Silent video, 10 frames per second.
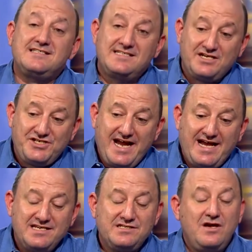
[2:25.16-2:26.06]
Such
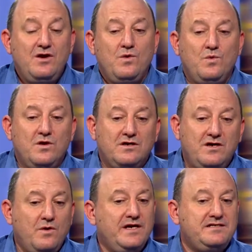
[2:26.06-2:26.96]
as, we're
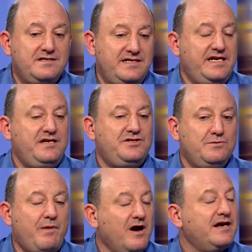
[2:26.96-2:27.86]
going to need
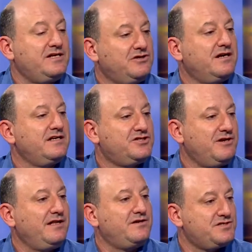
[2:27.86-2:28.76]
to park a truck and a
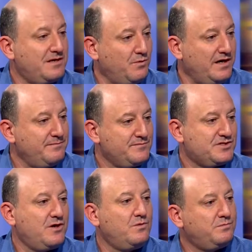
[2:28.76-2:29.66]
trailer somewhere.
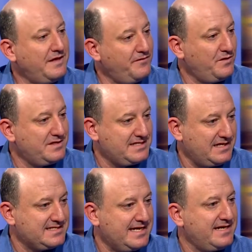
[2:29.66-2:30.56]
So if you can
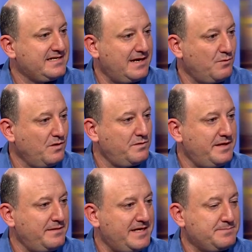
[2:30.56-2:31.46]
tell us ahead of time where would
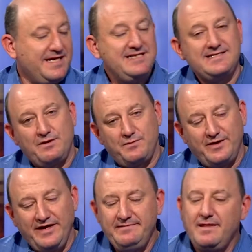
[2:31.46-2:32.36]
be the best place, that would be
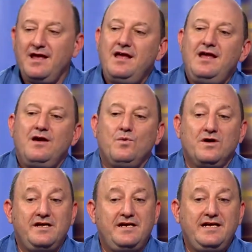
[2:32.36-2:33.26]
great. We're
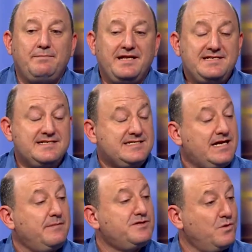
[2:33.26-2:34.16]
going to need a place to
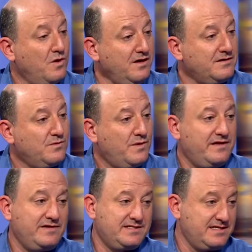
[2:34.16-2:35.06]
set up to work,
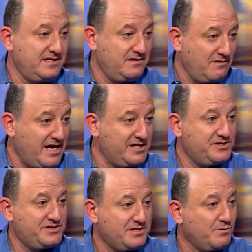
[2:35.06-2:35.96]
whether it's in a
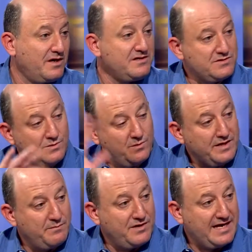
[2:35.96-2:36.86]
garage or somewhere else where we
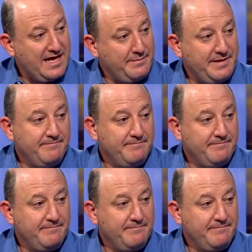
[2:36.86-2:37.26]
can put a canopy.